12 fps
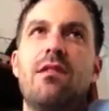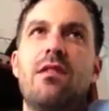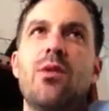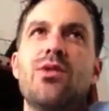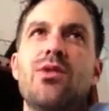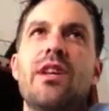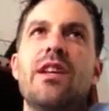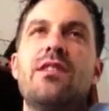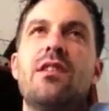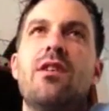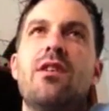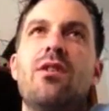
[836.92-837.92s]
It was nice to
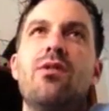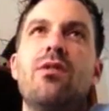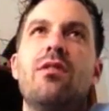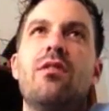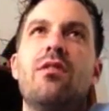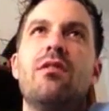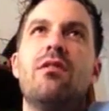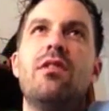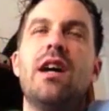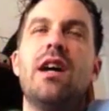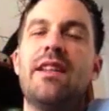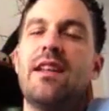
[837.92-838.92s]
go,
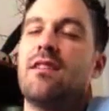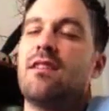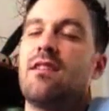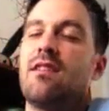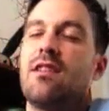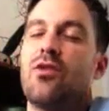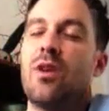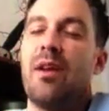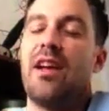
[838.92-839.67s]
not that the Creep